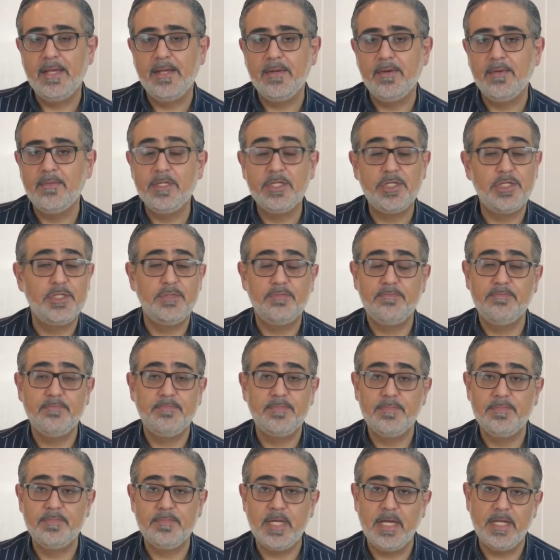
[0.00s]
which
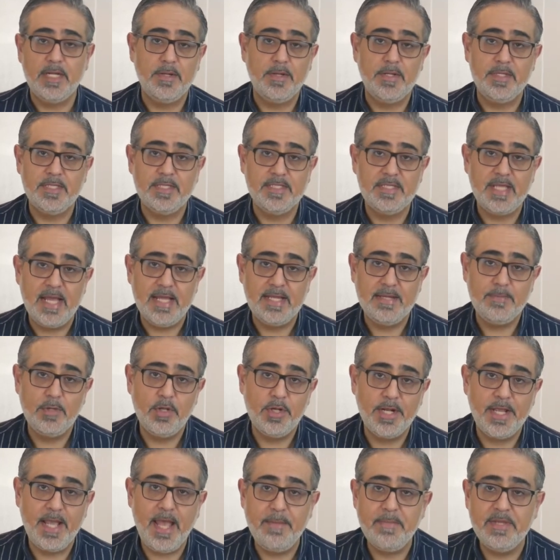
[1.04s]
I don't understand, I'm not
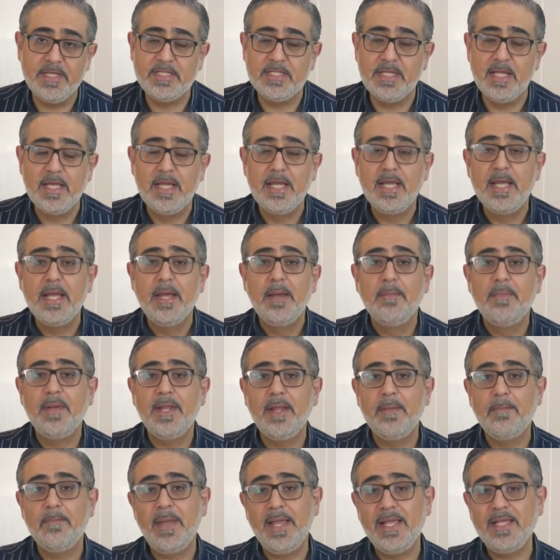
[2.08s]
a chemist, but
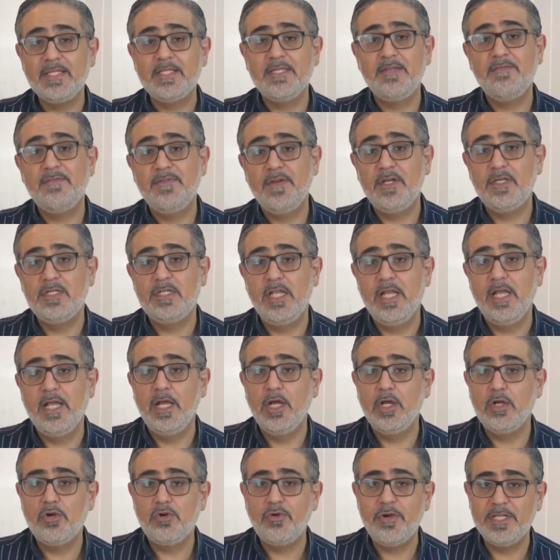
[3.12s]
it makes it
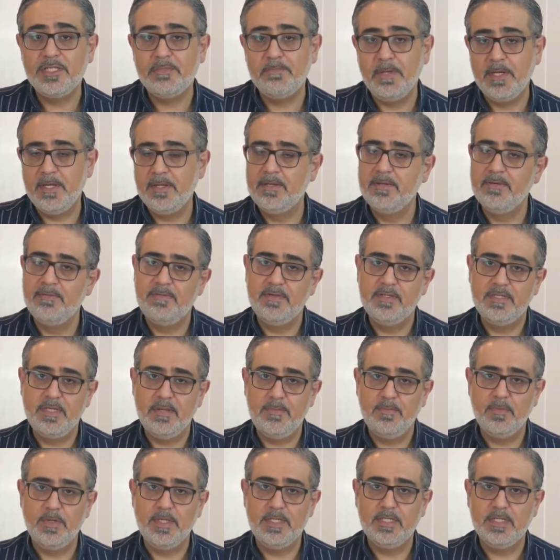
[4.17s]
firstly crisper for
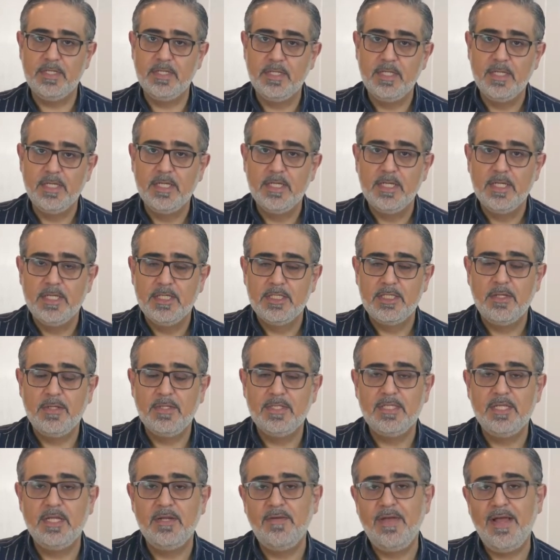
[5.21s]
some reason. So
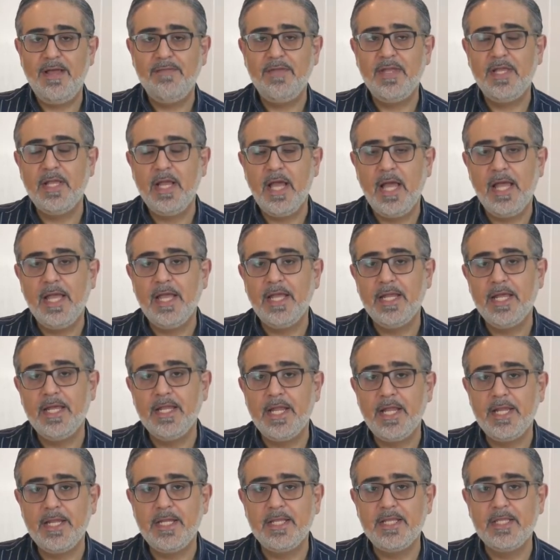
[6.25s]
instead of having an
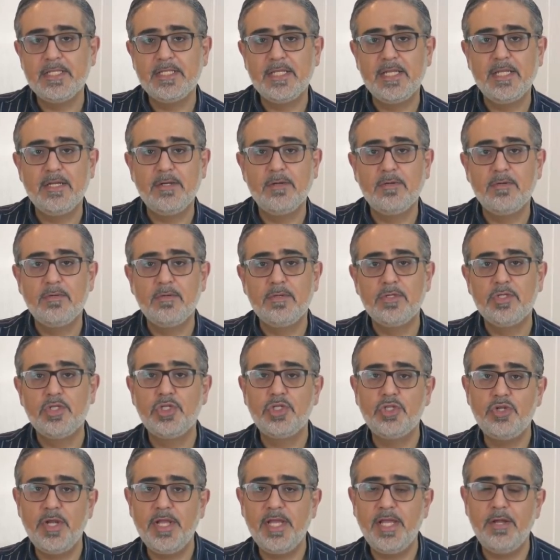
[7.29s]
onion that's a little
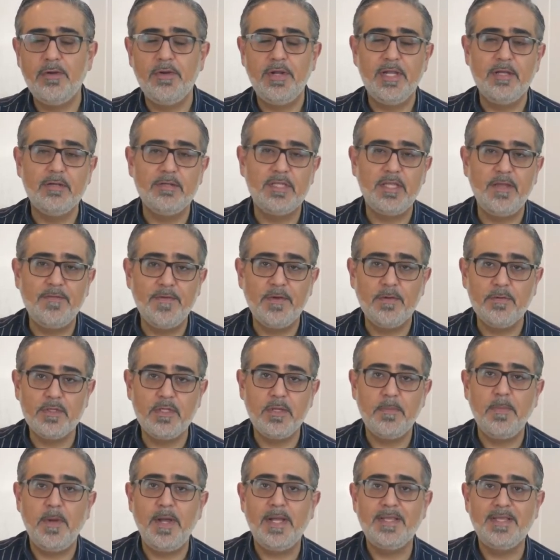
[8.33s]
stringy or a little difficult
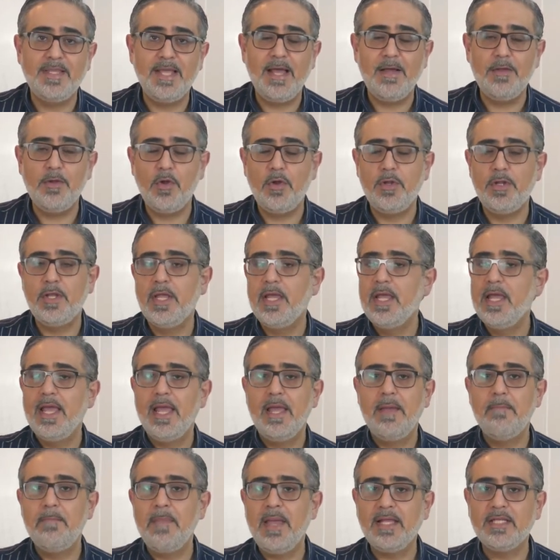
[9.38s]
to bite down on,
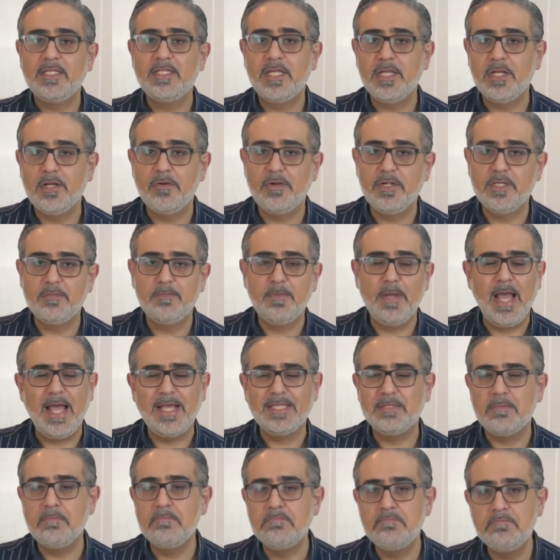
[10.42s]
it makes it crisper. It
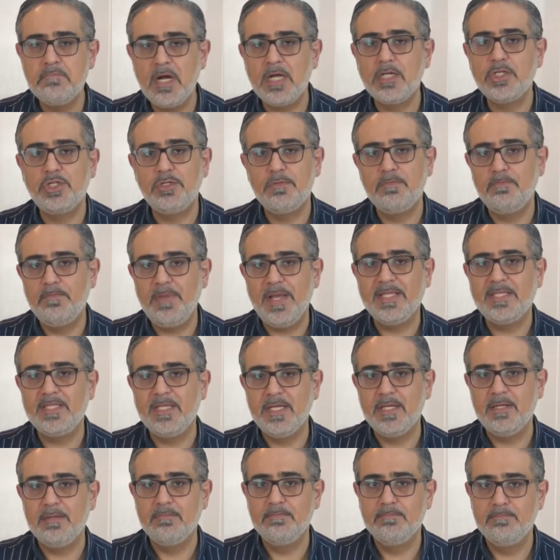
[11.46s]
has a much
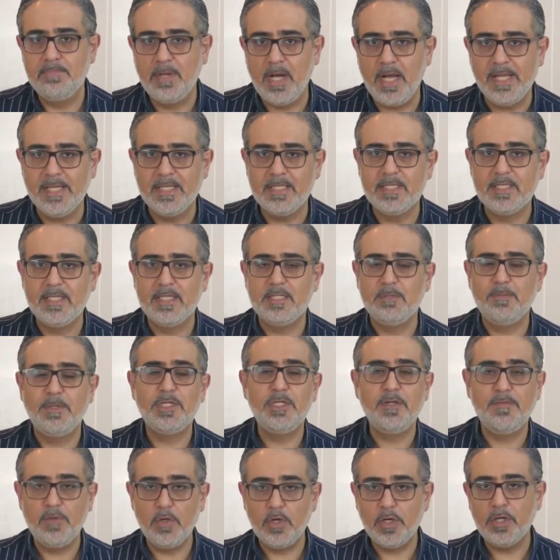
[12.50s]
better bite,
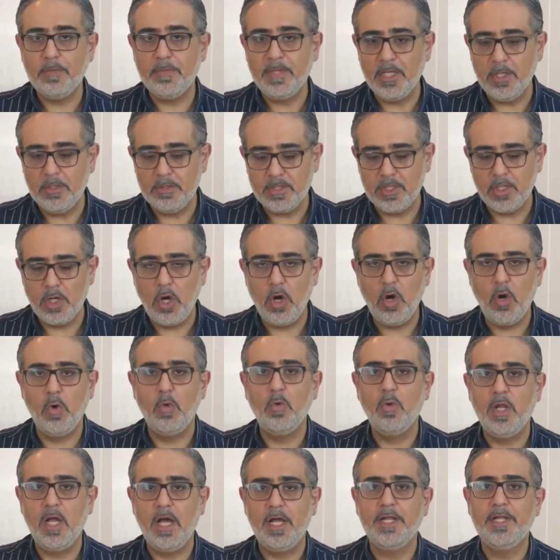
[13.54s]
especially if you're going to be using
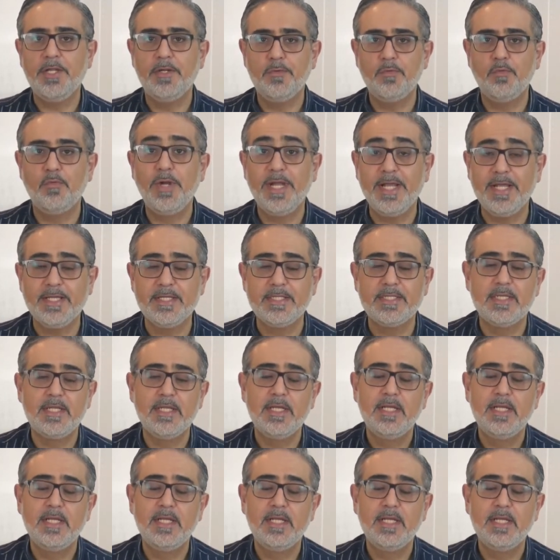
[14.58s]
whole onion rings.